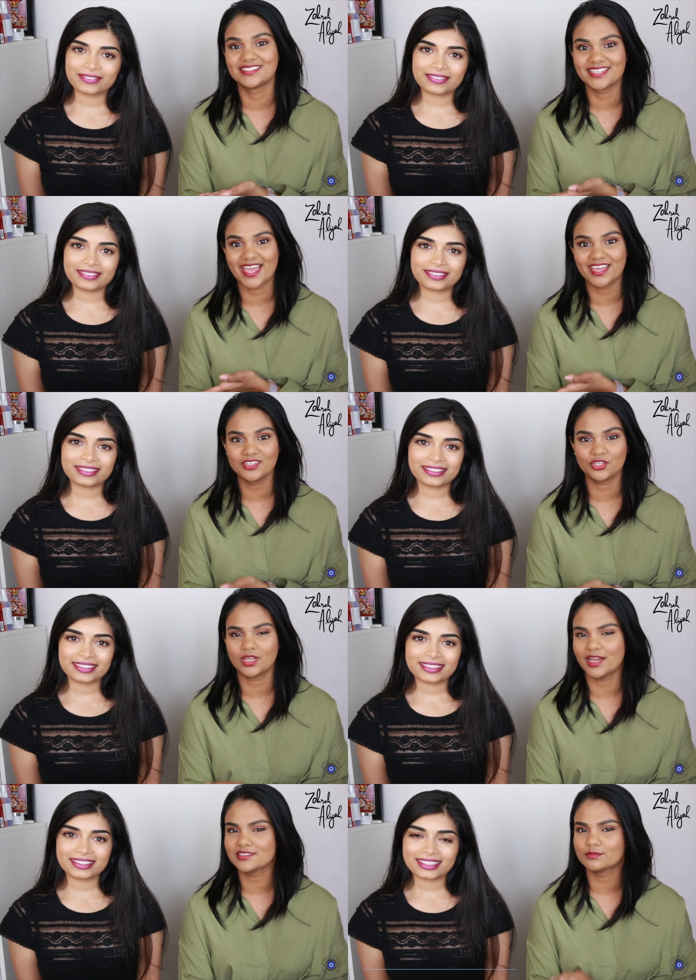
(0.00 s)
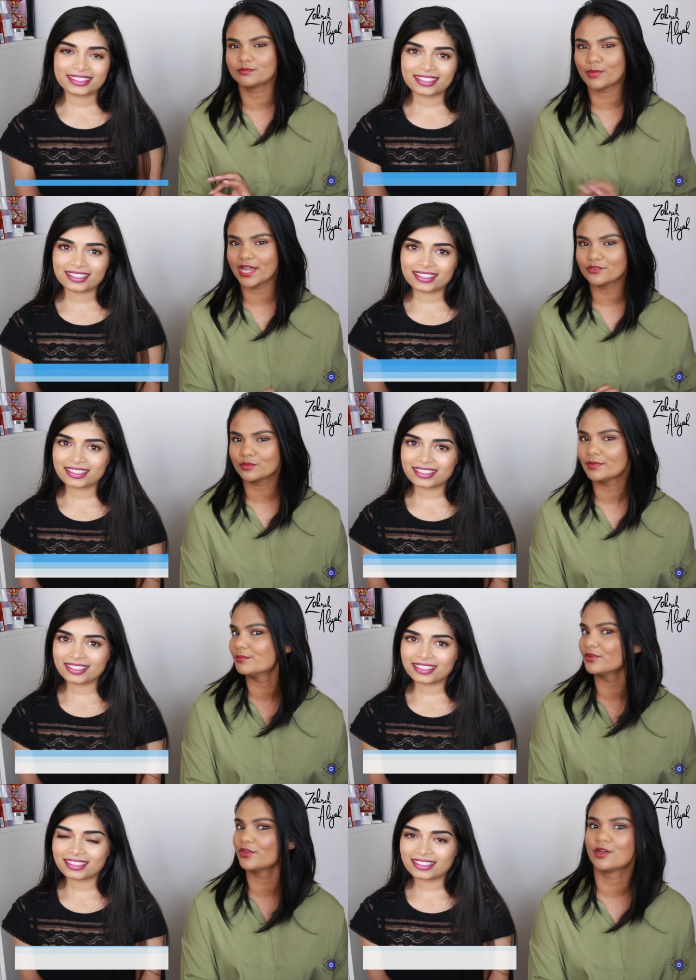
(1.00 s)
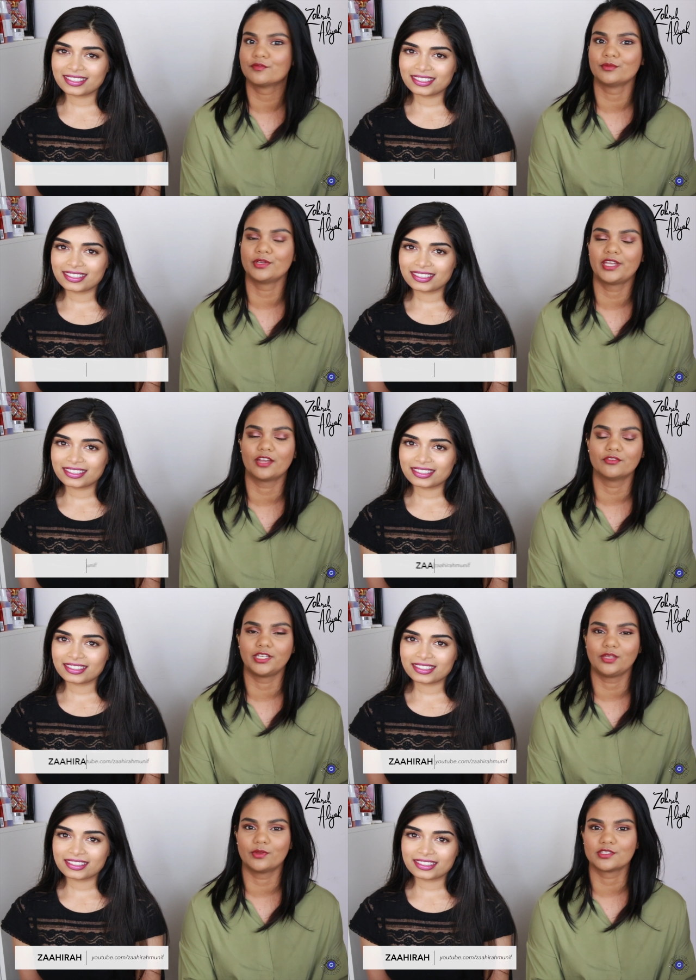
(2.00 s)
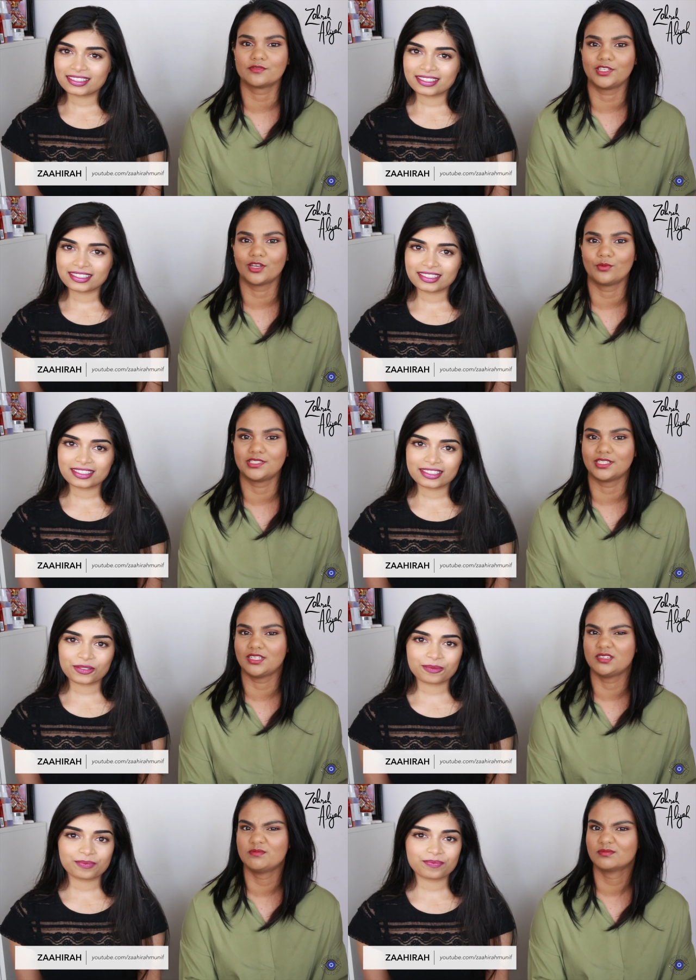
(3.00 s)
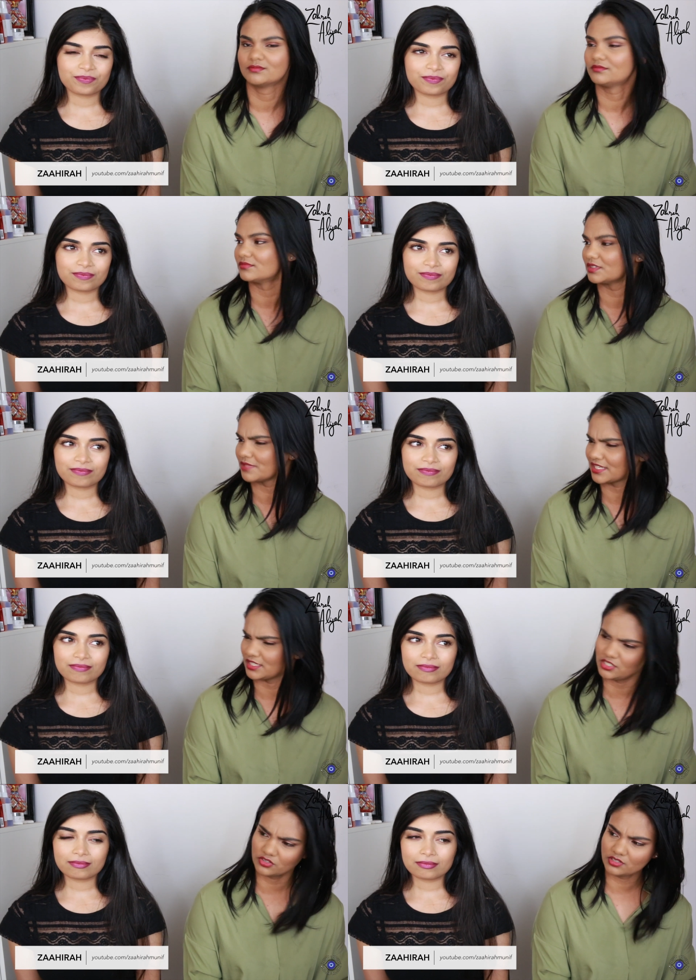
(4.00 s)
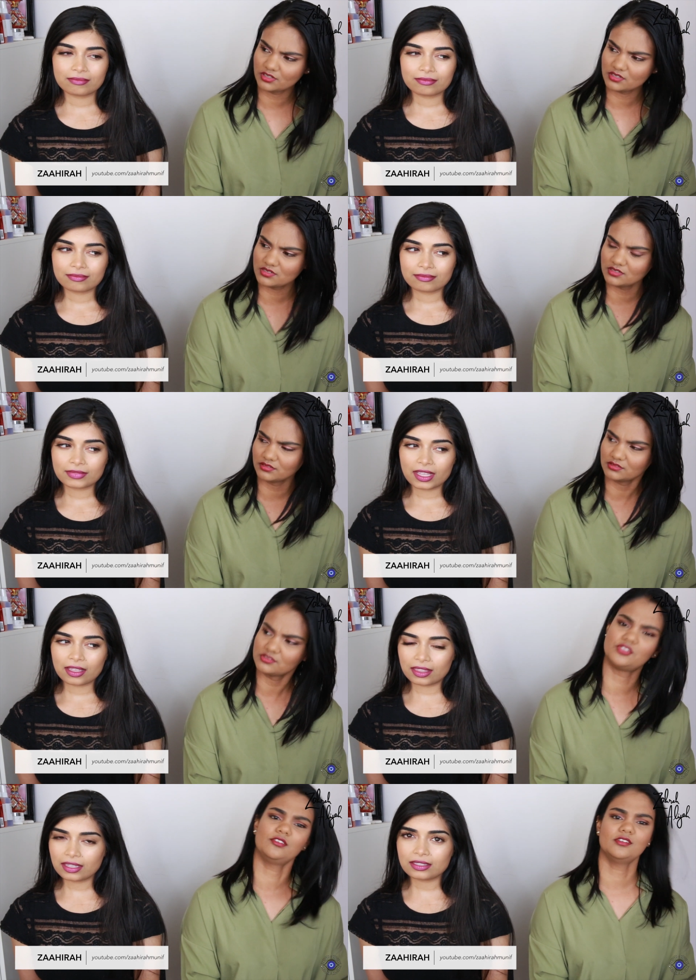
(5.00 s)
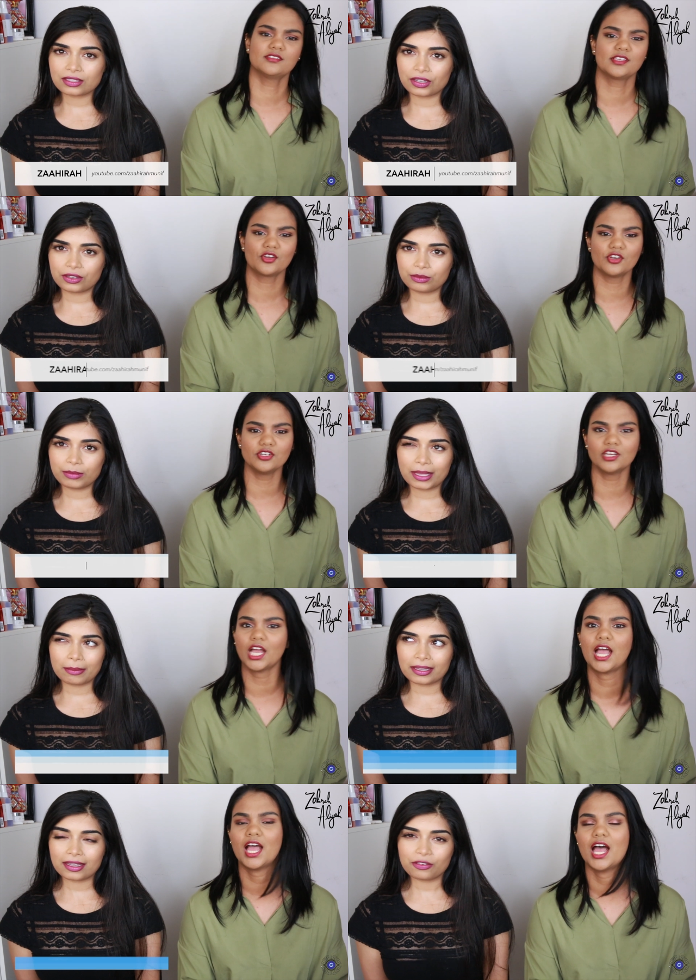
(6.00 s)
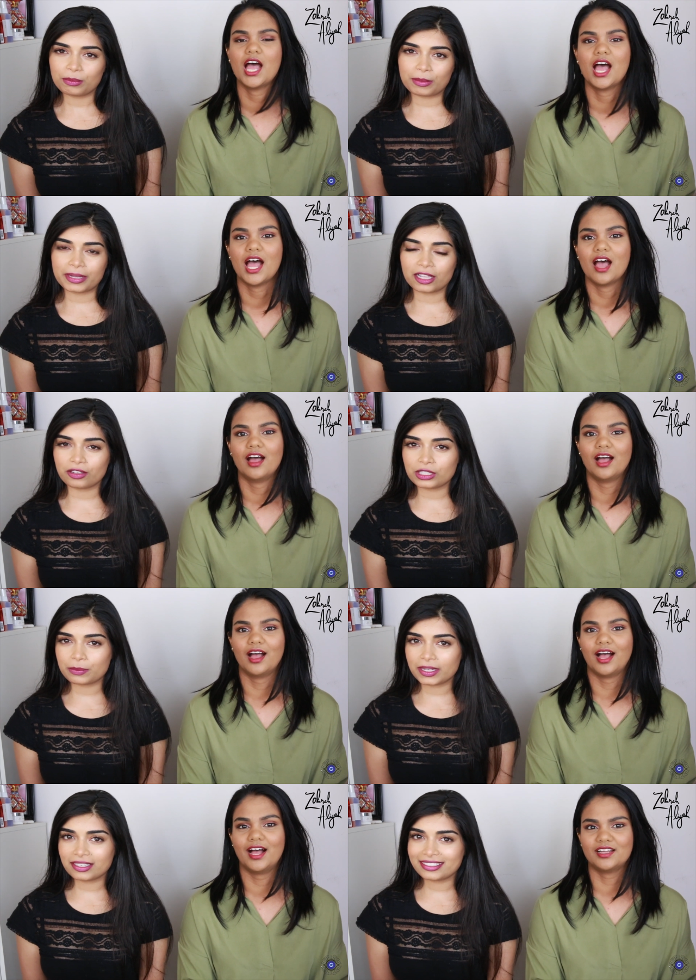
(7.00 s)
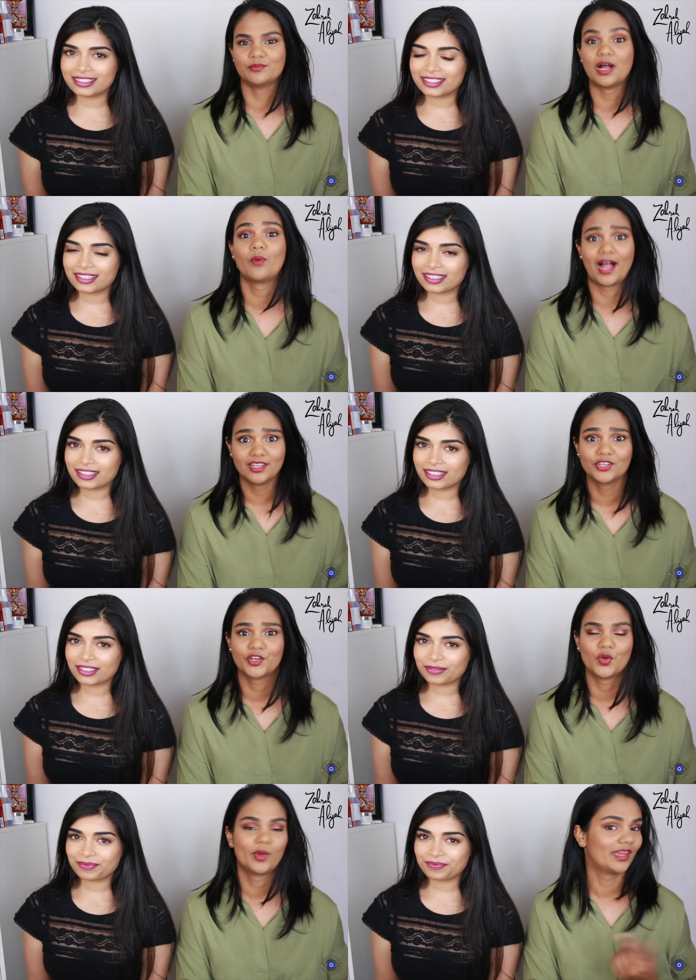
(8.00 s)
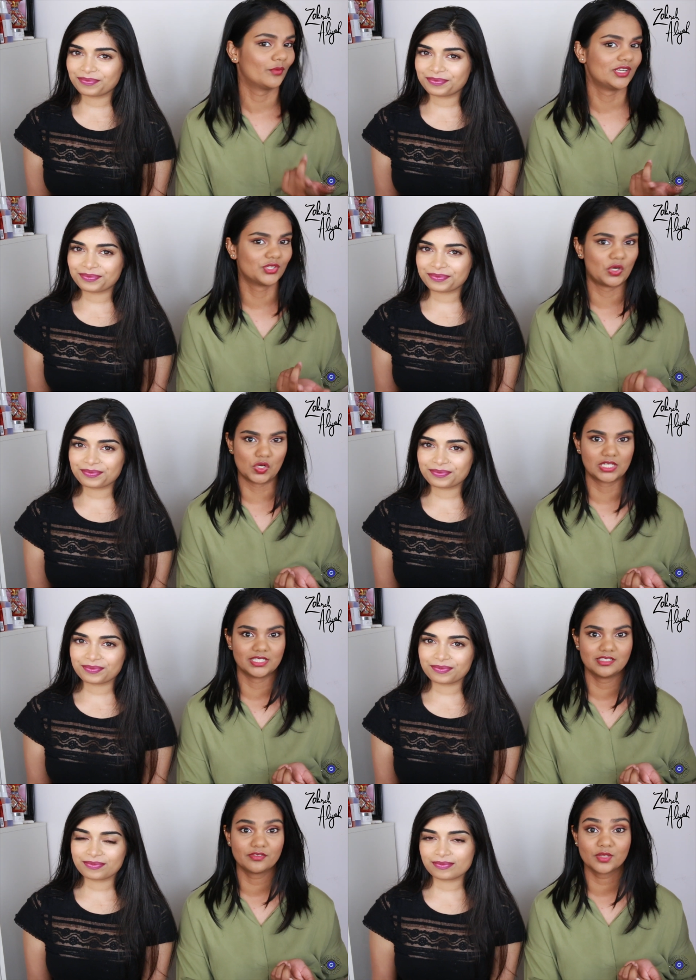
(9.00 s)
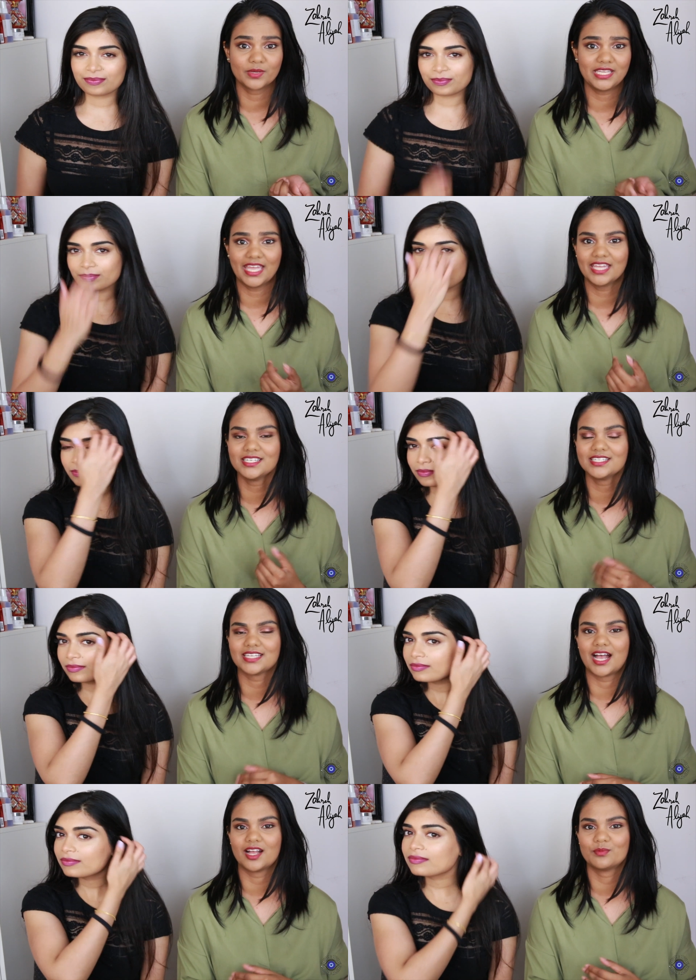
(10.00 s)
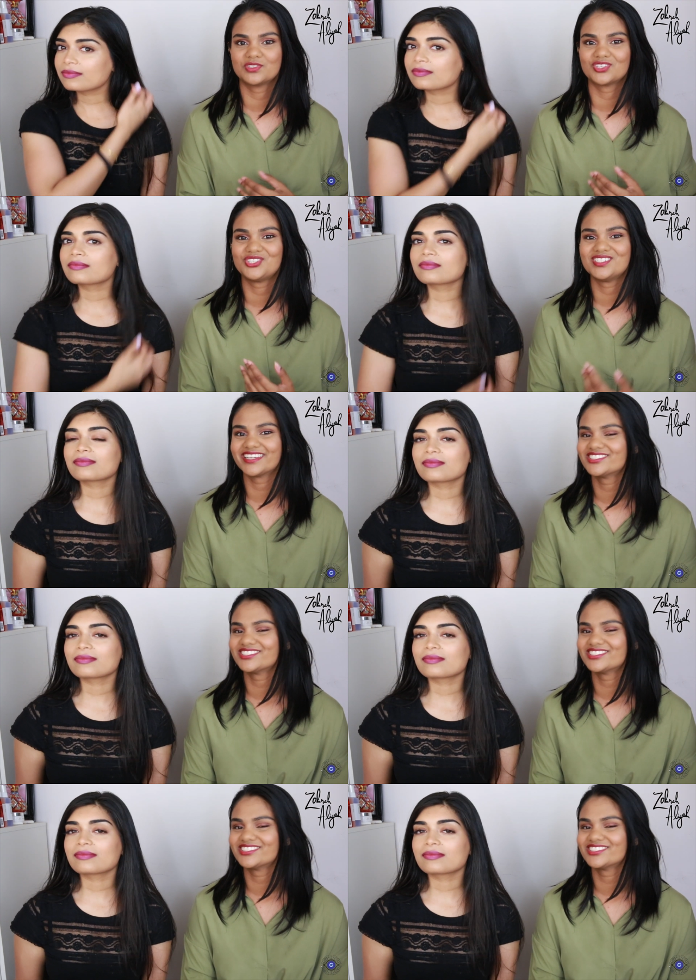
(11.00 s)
Speaker 1: Zed. You guys might remember her from a Get Ready With Us video we did like a year ago?
Speaker 2: I think so, maybe. Can't remember how
Speaker 1: long it's been. Um, a while ago when I went to Auckland for the weekend. Um, so she's